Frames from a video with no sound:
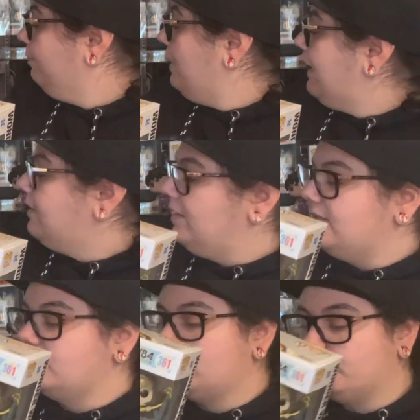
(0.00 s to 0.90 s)
Back
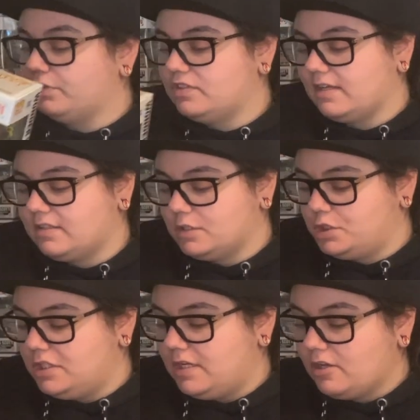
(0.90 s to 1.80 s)
into the protector
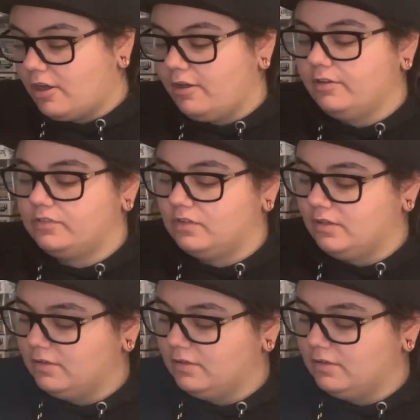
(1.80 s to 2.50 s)
she goes